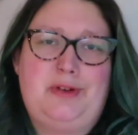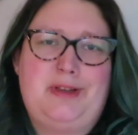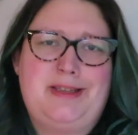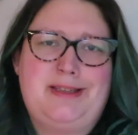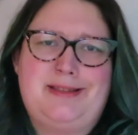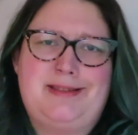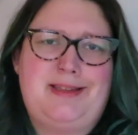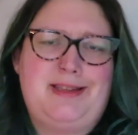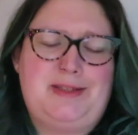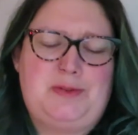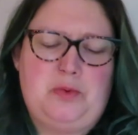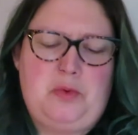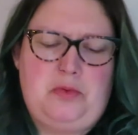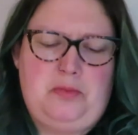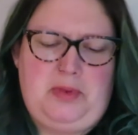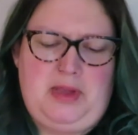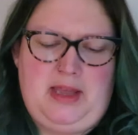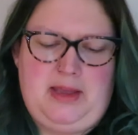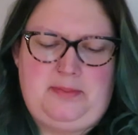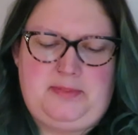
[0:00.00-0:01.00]
because this
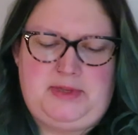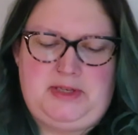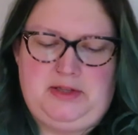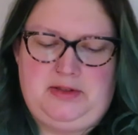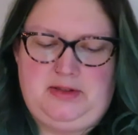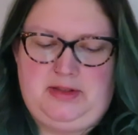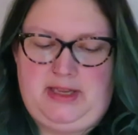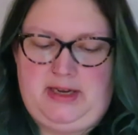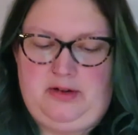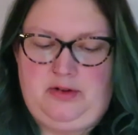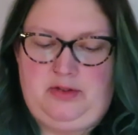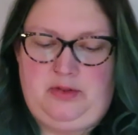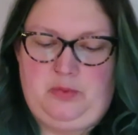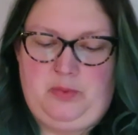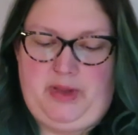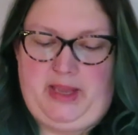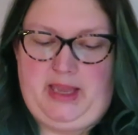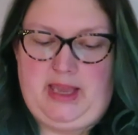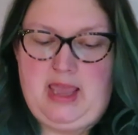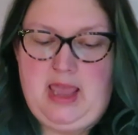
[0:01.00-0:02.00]
won't be up till later in the
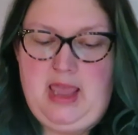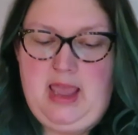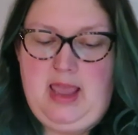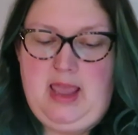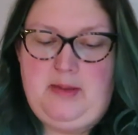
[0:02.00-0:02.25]
week.